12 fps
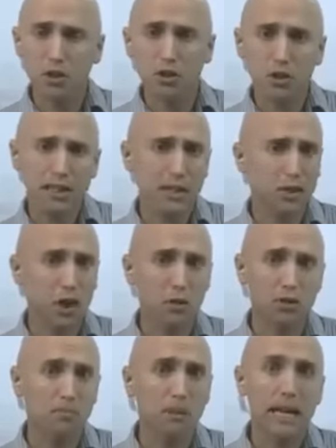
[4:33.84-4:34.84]
Klitschko
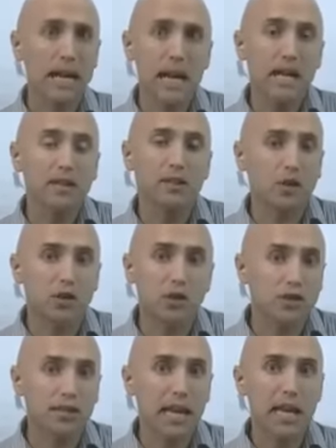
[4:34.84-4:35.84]
simply doesn't
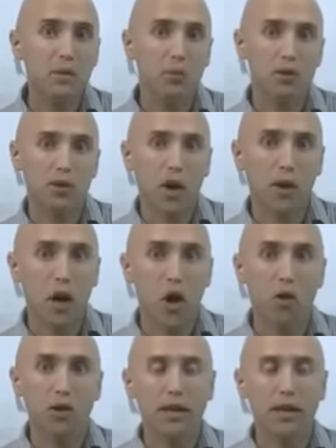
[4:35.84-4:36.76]
see what's going on.